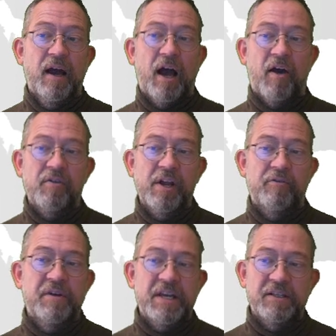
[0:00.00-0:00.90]
how we
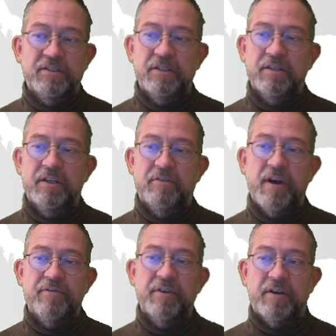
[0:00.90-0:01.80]
arrange the
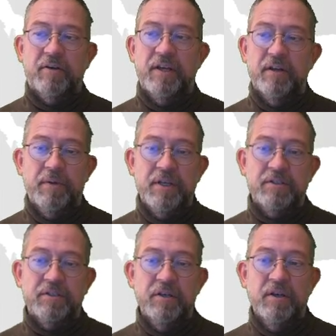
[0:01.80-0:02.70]
graphical
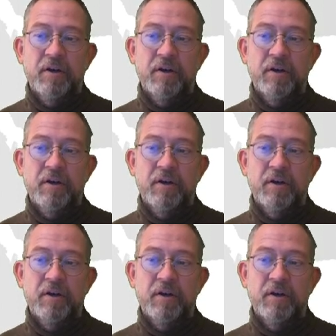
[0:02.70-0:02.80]
elements